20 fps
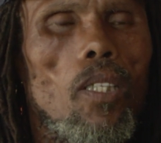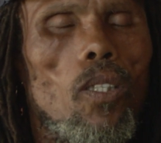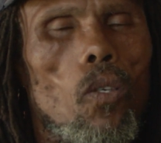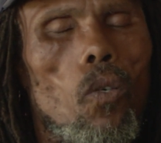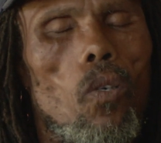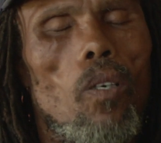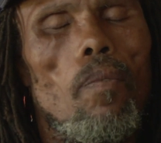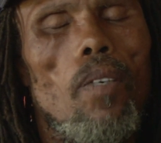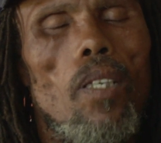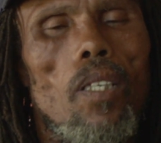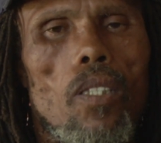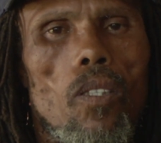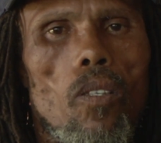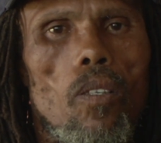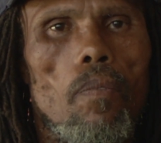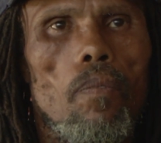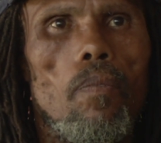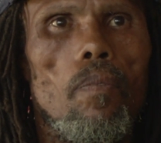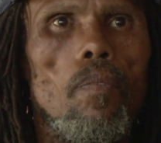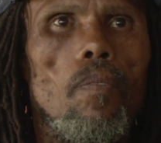drama is I
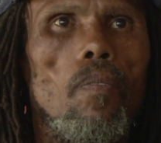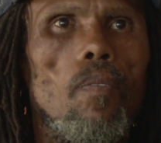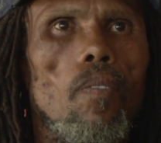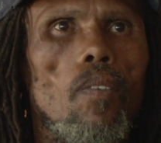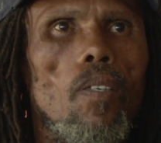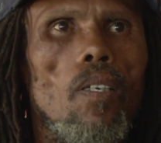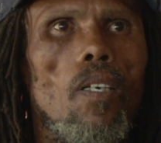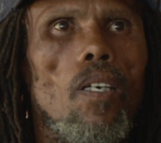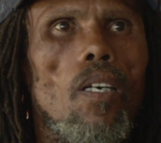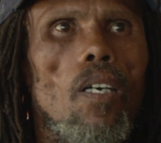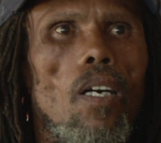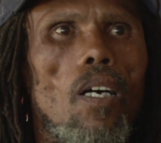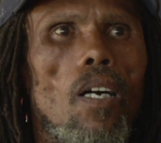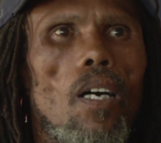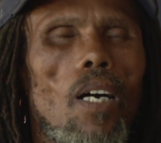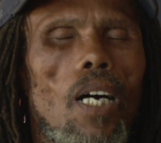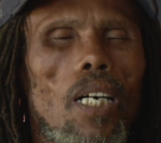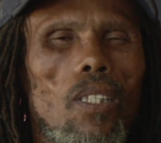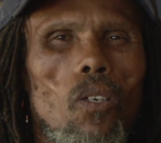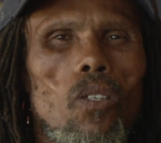
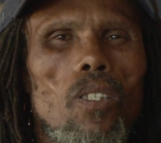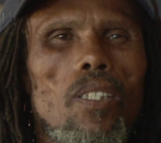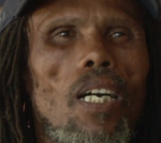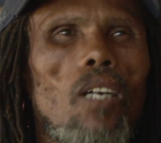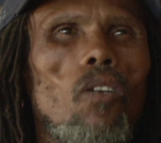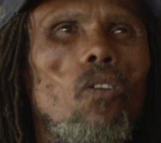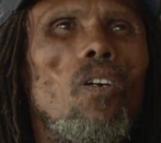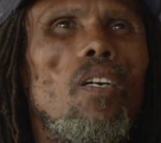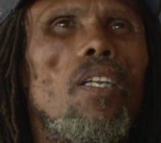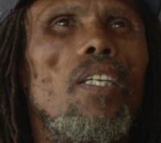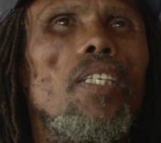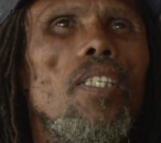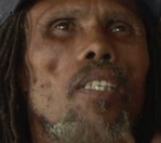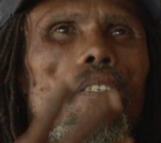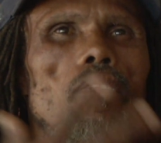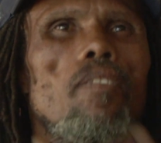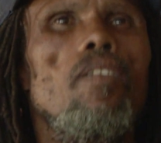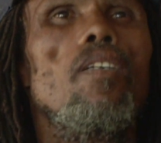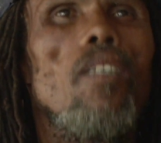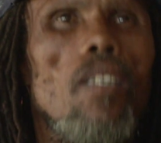think I cannot
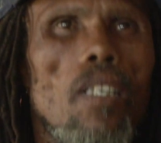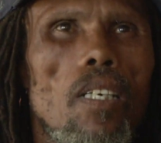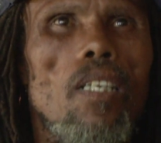live